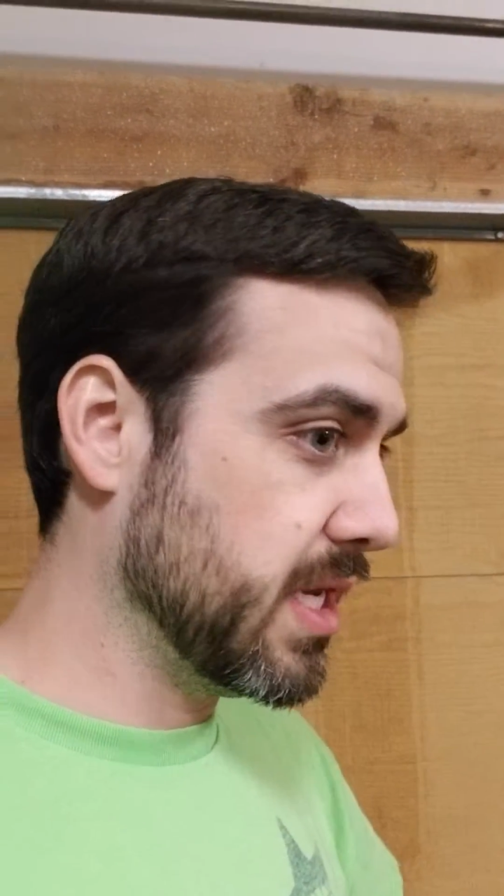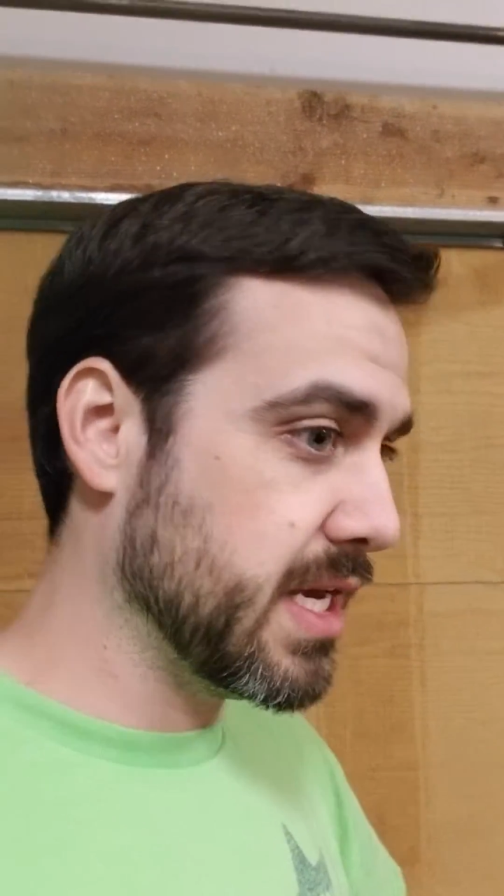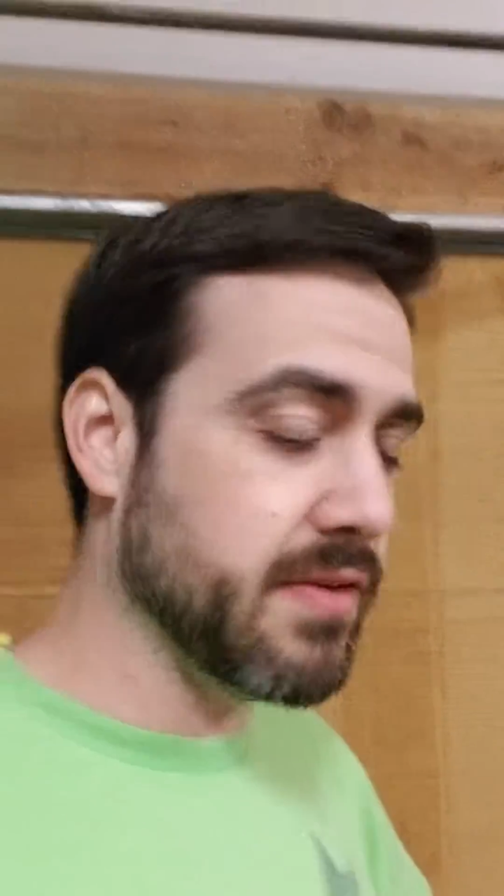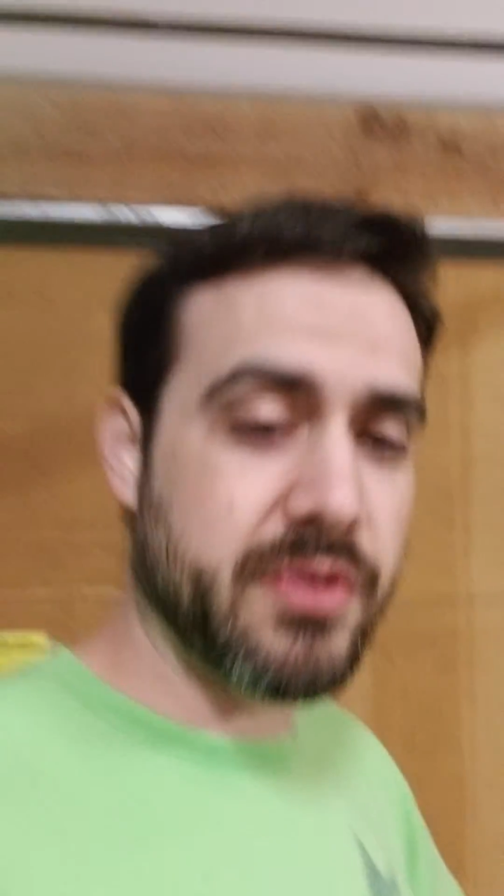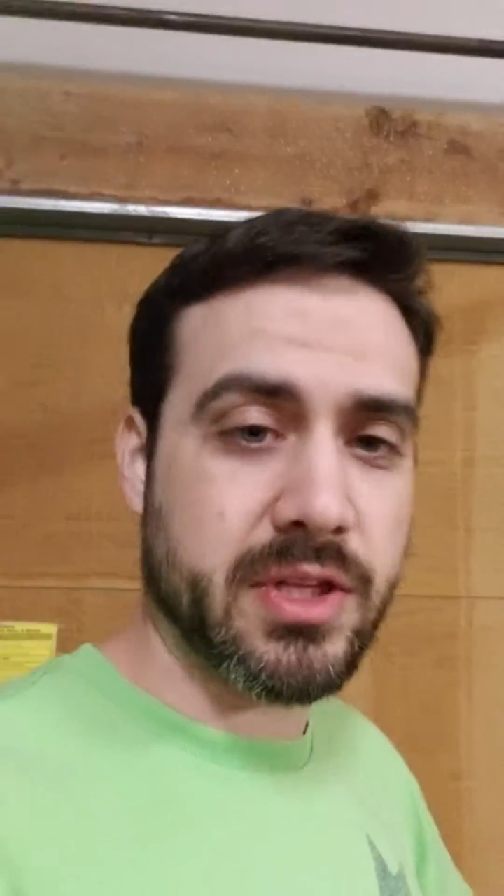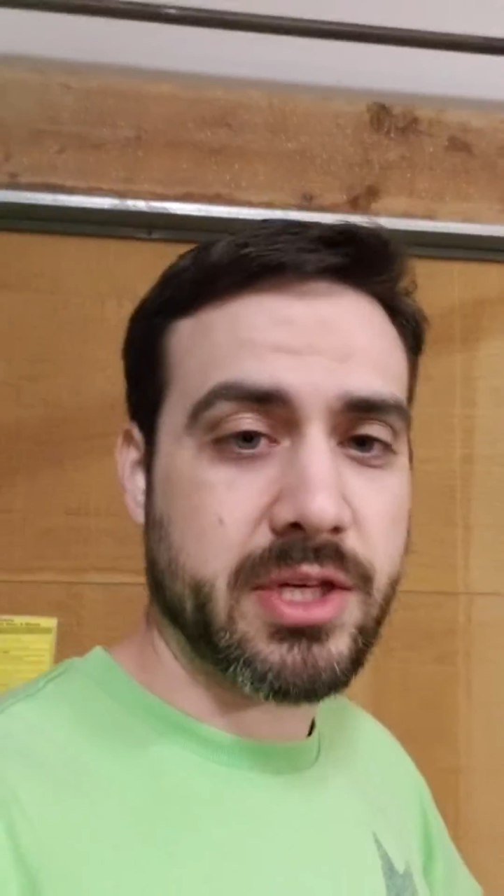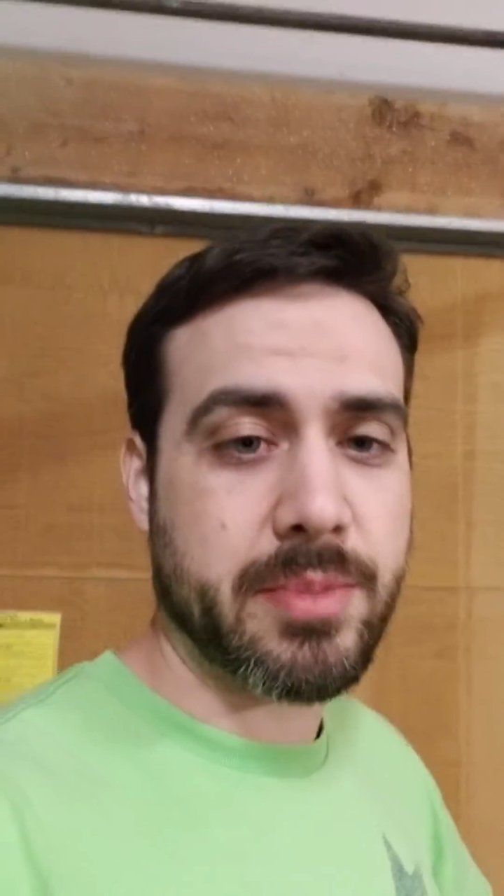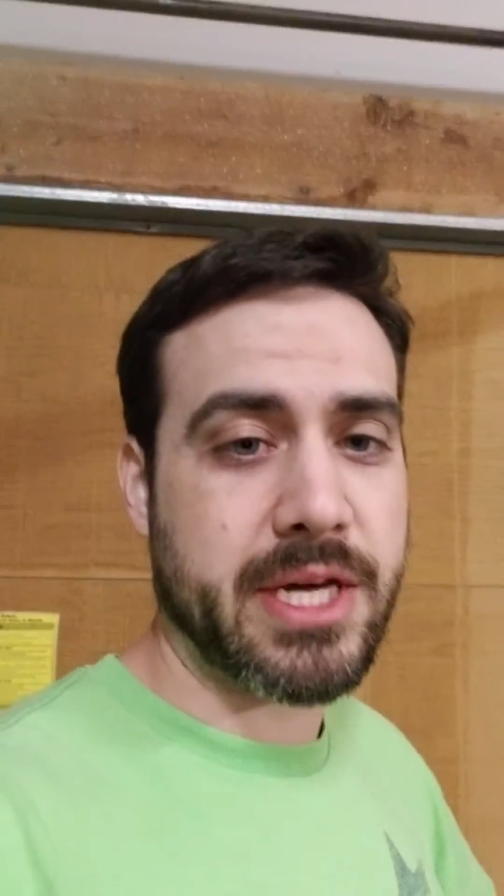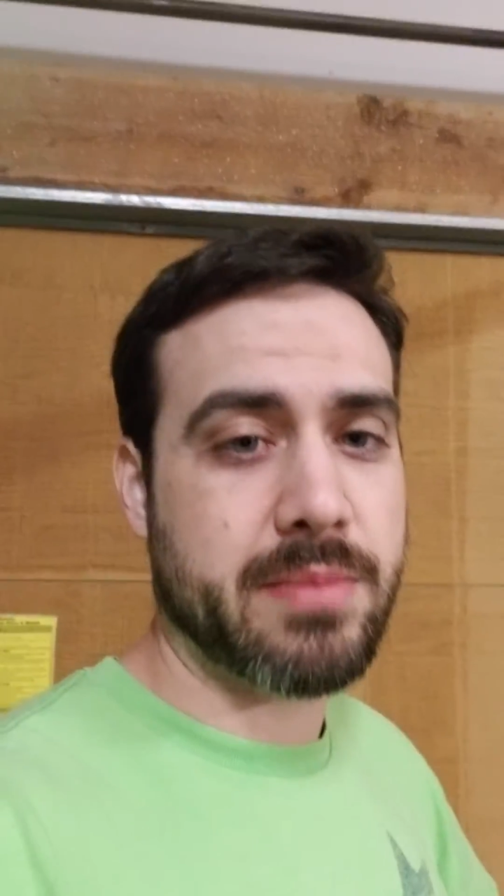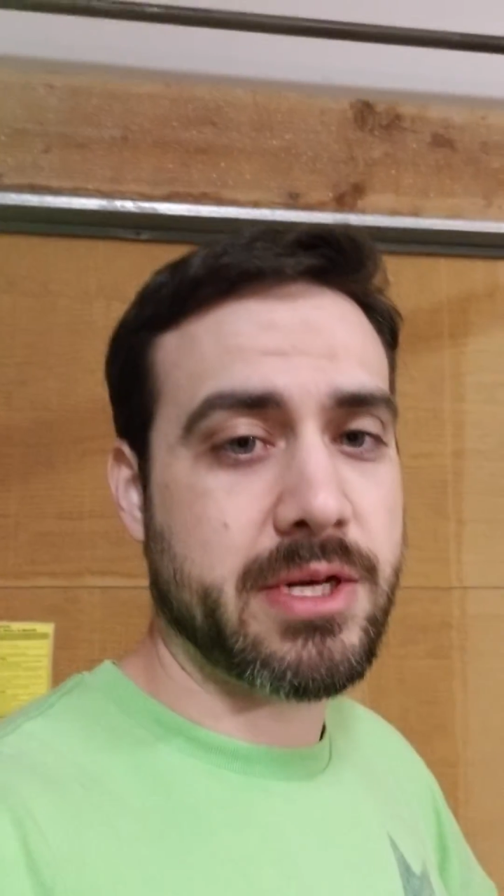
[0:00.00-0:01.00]
if you look
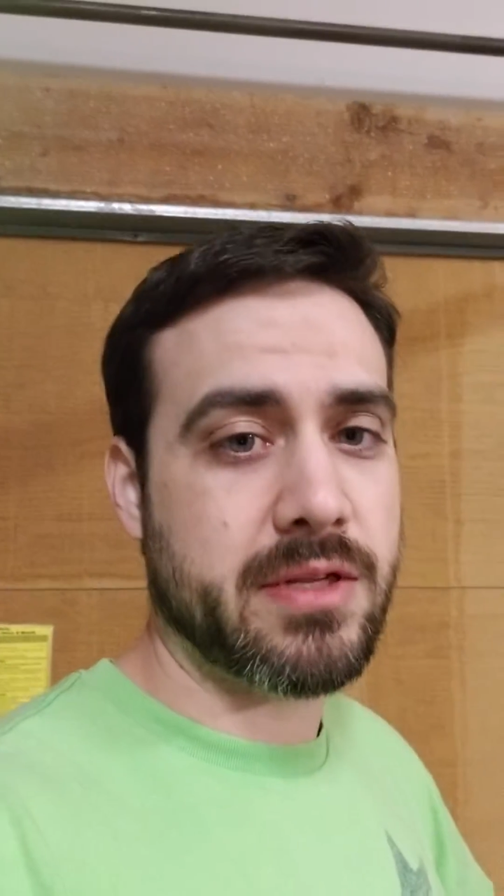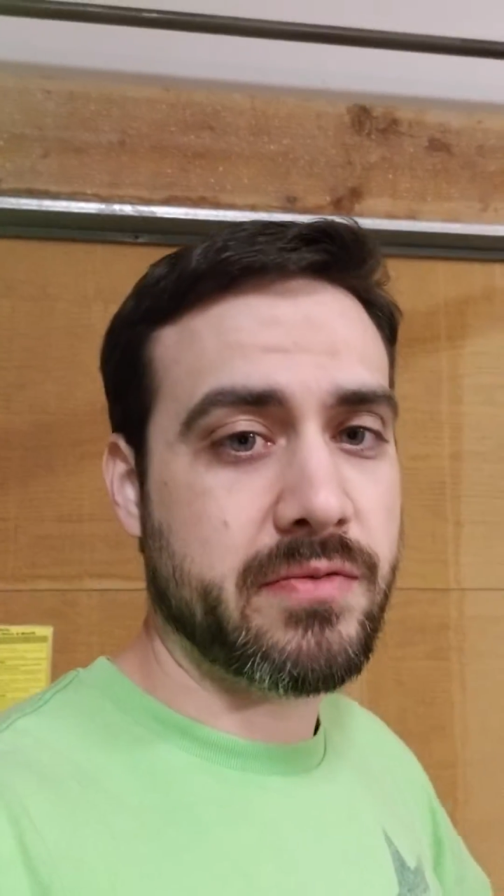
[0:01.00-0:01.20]
back at my other